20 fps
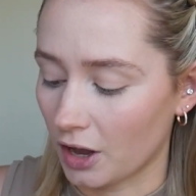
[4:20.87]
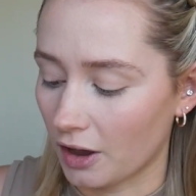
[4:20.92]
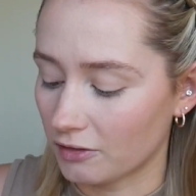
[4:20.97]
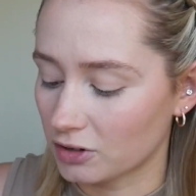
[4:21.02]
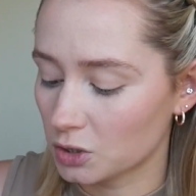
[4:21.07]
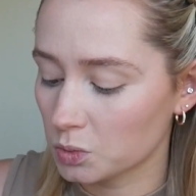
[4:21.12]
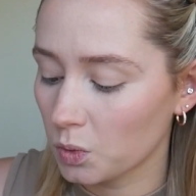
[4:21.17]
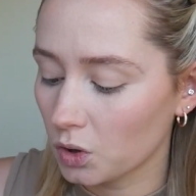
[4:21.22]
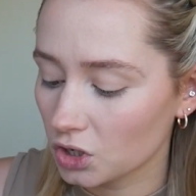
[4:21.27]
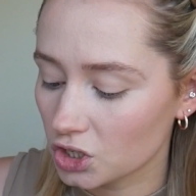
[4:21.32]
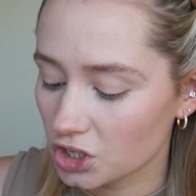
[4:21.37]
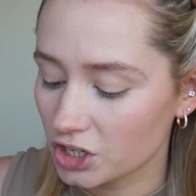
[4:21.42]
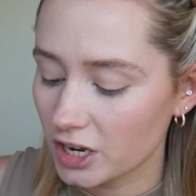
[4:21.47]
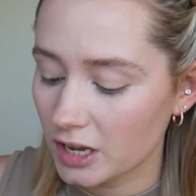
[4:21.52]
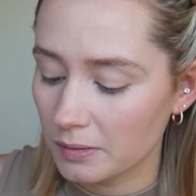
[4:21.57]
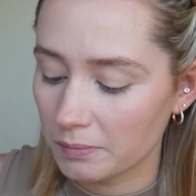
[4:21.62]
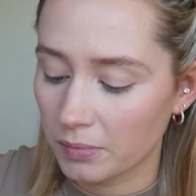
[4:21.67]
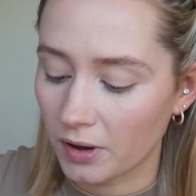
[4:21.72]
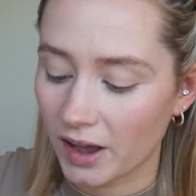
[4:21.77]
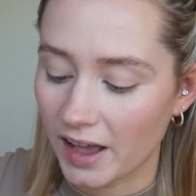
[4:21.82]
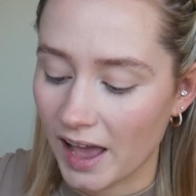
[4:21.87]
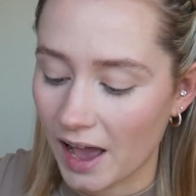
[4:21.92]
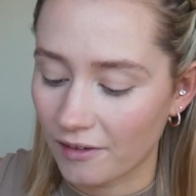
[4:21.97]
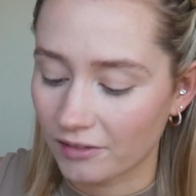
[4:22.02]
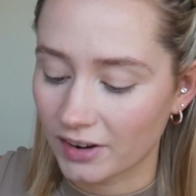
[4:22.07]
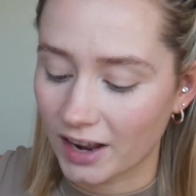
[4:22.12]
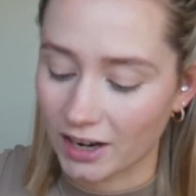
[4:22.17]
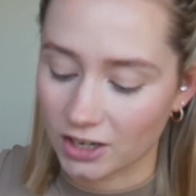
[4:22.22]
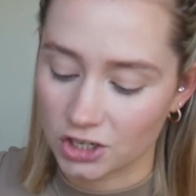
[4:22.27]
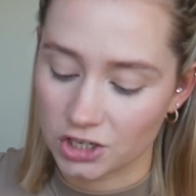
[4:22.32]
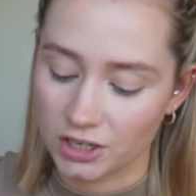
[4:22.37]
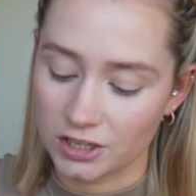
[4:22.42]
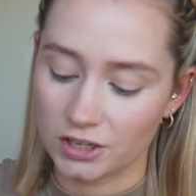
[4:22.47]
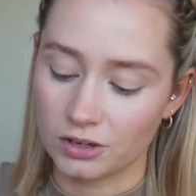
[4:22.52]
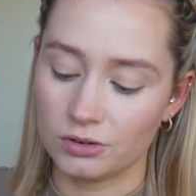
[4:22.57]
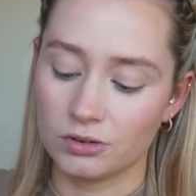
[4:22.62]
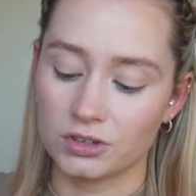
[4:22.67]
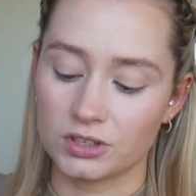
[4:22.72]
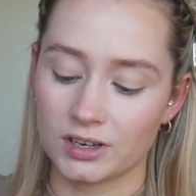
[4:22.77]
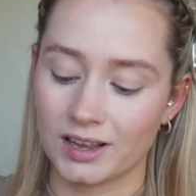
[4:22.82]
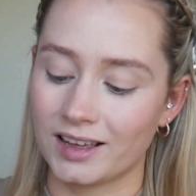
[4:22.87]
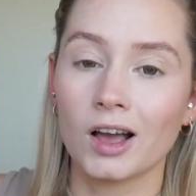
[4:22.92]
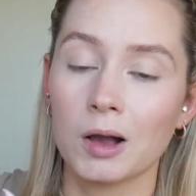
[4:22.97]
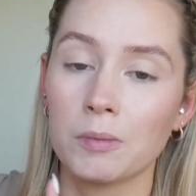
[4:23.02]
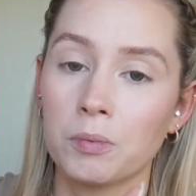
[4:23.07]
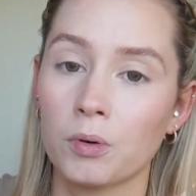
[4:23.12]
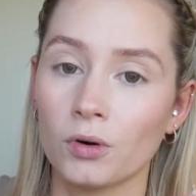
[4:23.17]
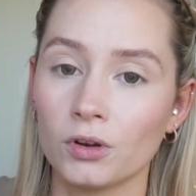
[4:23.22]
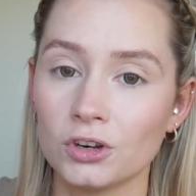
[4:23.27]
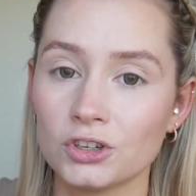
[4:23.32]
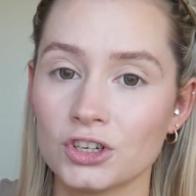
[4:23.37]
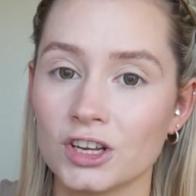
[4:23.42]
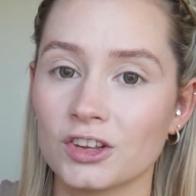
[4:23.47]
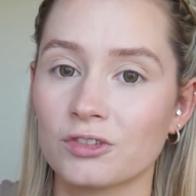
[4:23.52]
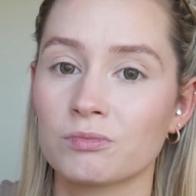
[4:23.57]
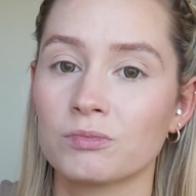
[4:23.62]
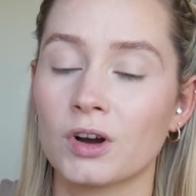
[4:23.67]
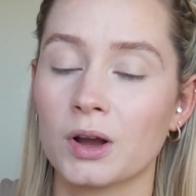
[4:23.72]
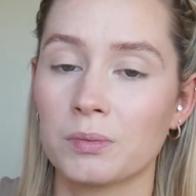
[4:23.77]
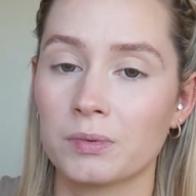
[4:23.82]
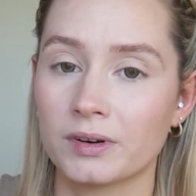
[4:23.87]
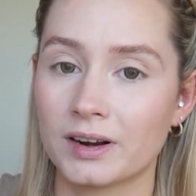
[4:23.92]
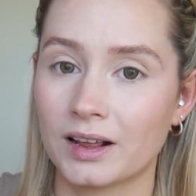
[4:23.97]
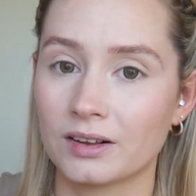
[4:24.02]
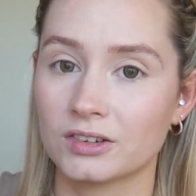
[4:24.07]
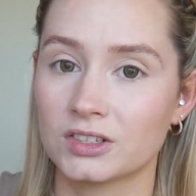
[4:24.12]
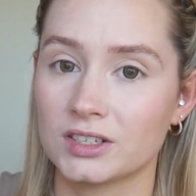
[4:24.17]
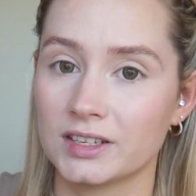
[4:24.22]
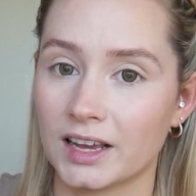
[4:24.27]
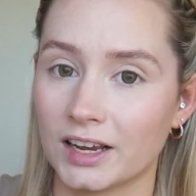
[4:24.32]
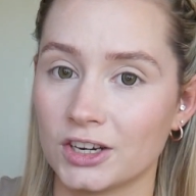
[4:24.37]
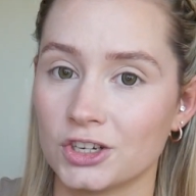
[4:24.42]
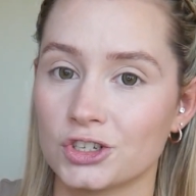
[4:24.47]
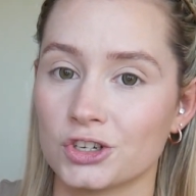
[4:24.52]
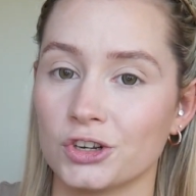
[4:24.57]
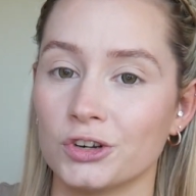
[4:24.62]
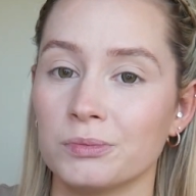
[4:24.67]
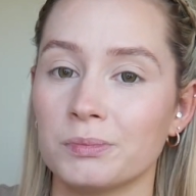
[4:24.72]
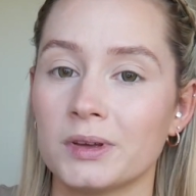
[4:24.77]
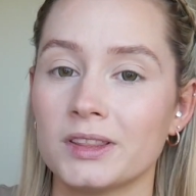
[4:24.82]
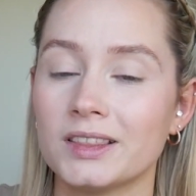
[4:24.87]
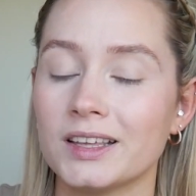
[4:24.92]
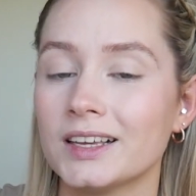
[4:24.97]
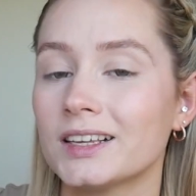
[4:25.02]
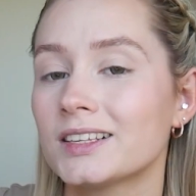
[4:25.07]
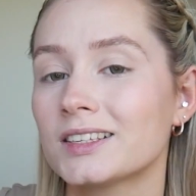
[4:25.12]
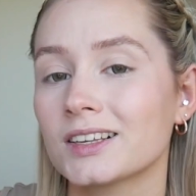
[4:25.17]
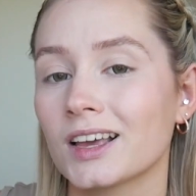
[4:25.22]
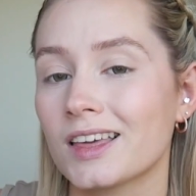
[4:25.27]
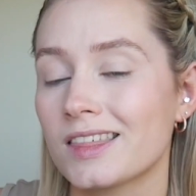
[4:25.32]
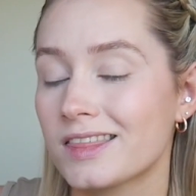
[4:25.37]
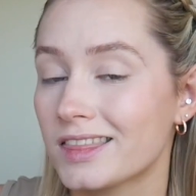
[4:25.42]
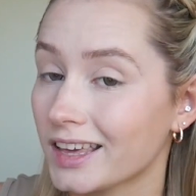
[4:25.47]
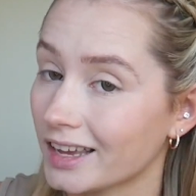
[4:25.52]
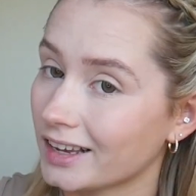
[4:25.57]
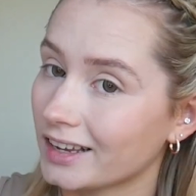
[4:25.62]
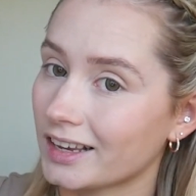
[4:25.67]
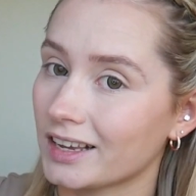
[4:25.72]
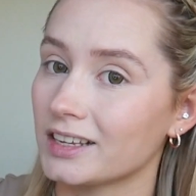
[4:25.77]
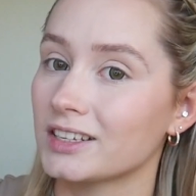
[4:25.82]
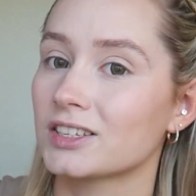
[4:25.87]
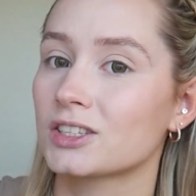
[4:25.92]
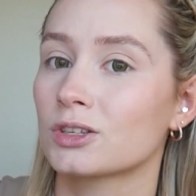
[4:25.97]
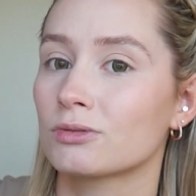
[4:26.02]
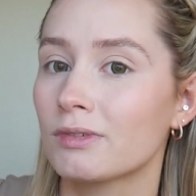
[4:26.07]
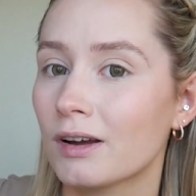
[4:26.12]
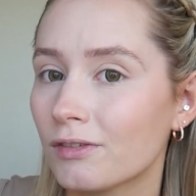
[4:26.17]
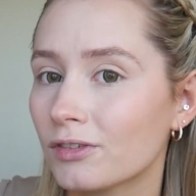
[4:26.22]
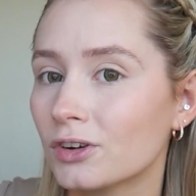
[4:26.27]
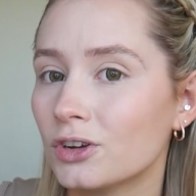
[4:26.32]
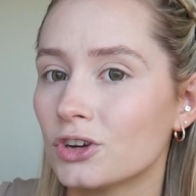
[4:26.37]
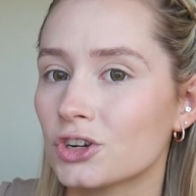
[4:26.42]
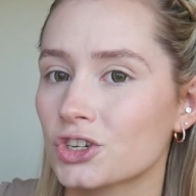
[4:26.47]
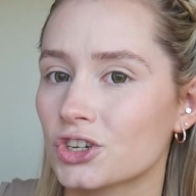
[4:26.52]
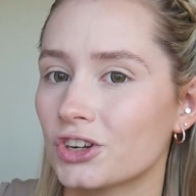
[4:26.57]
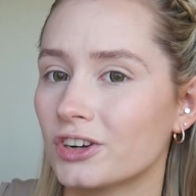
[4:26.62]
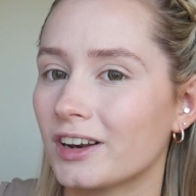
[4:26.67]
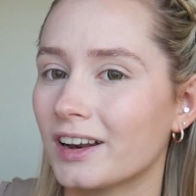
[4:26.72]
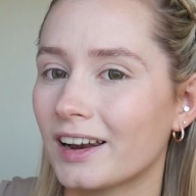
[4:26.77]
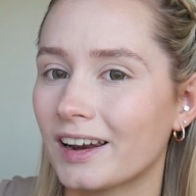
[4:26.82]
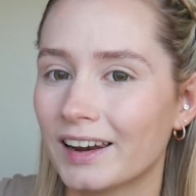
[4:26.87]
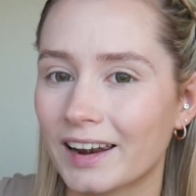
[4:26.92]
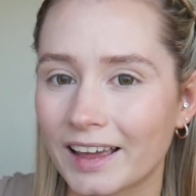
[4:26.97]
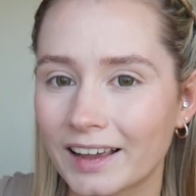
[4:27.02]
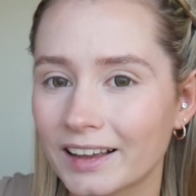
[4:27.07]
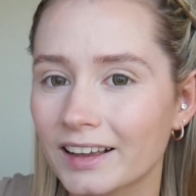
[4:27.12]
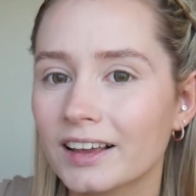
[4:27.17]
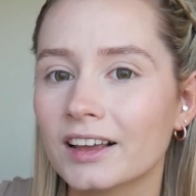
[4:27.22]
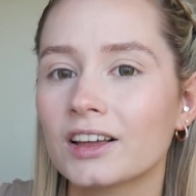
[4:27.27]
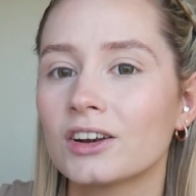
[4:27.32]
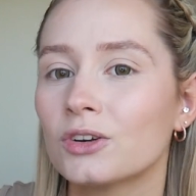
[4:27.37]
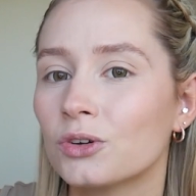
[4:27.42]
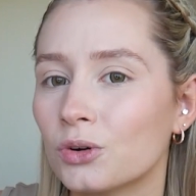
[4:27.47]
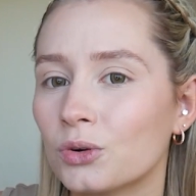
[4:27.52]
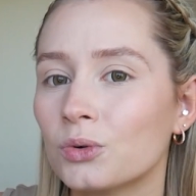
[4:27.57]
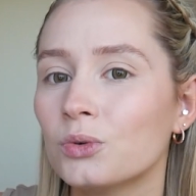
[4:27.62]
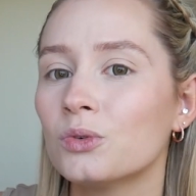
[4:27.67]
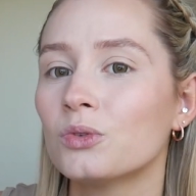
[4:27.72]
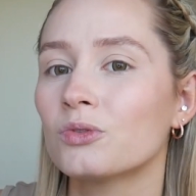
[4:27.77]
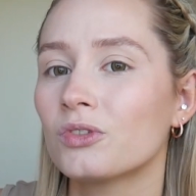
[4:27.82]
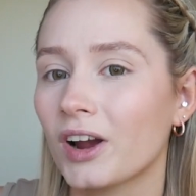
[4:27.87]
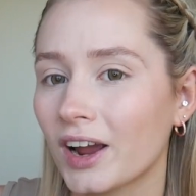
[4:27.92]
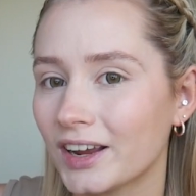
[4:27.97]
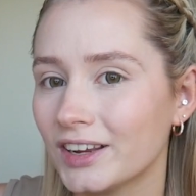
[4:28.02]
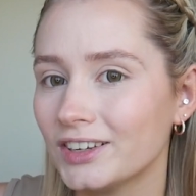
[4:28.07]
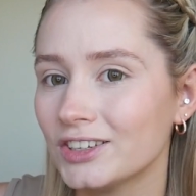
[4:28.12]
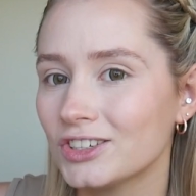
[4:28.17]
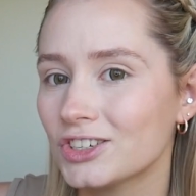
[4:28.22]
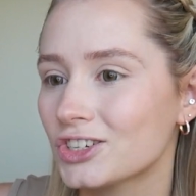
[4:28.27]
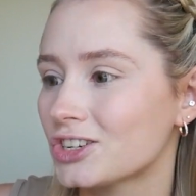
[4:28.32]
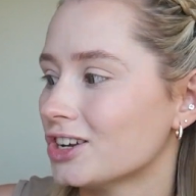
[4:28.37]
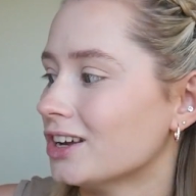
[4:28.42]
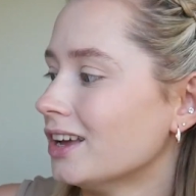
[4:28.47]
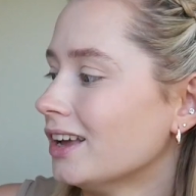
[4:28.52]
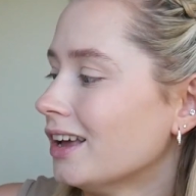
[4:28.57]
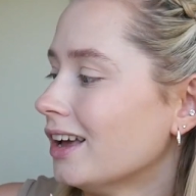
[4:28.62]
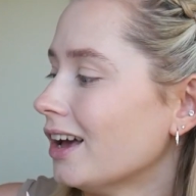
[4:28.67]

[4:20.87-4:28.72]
so I've swatched it, but I haven't actually used it. Apologies for my pronunciation, but this, I think, is the Revolution Lenkalul range.